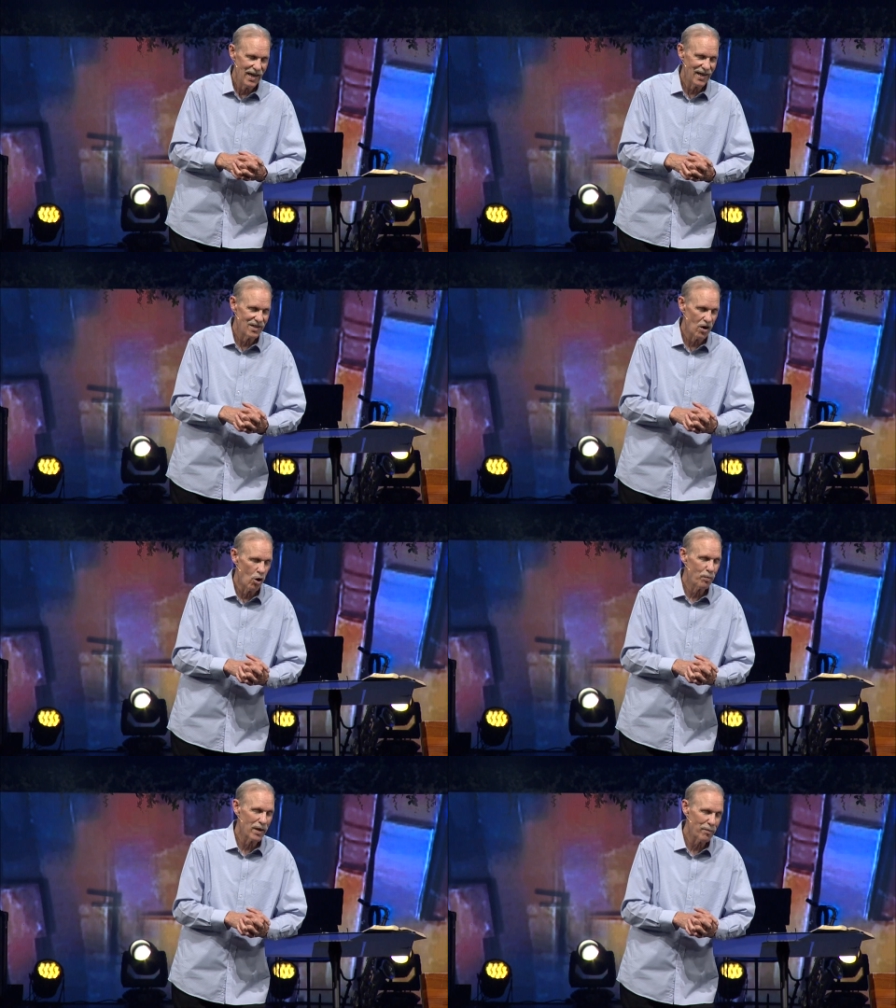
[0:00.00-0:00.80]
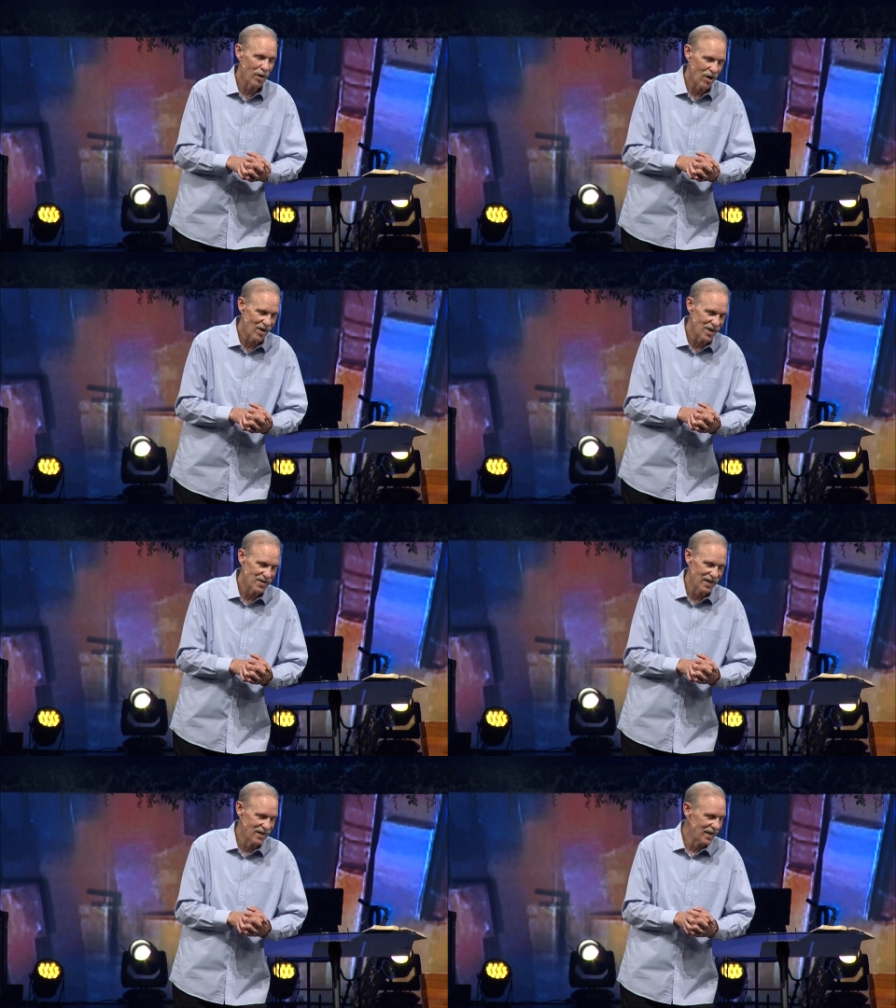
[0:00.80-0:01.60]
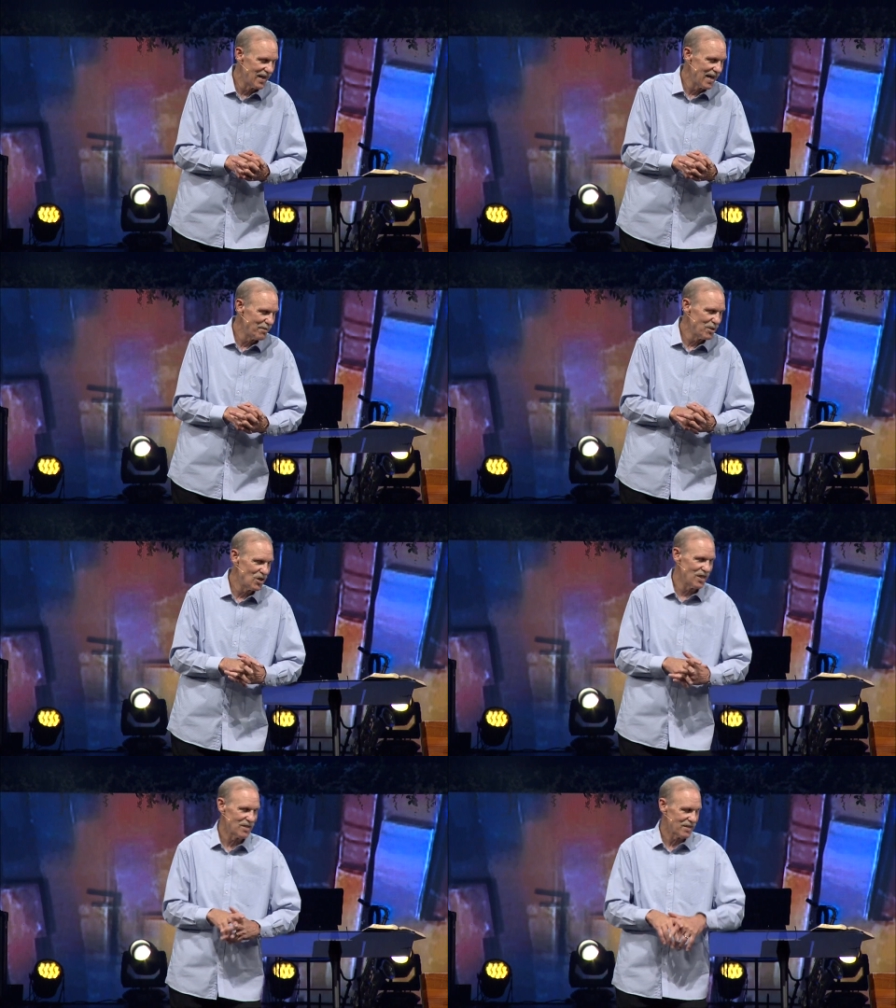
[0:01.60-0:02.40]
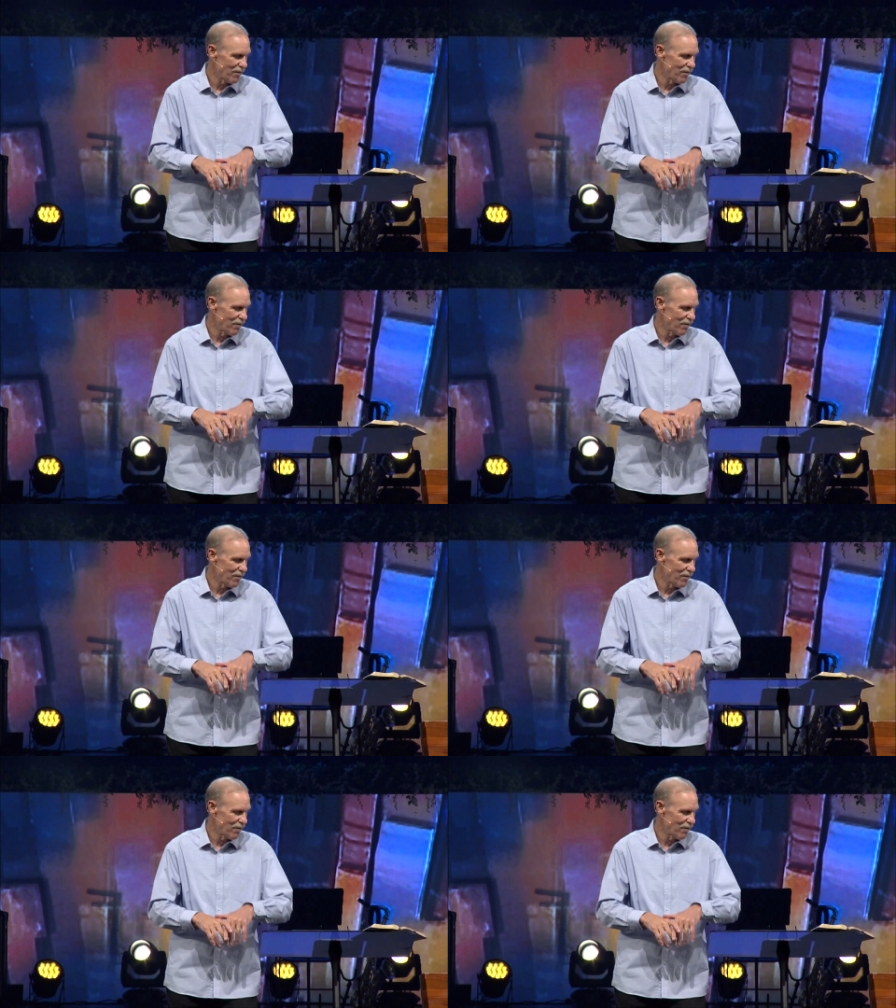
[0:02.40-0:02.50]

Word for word: and open up our hearts in the name of Jesus.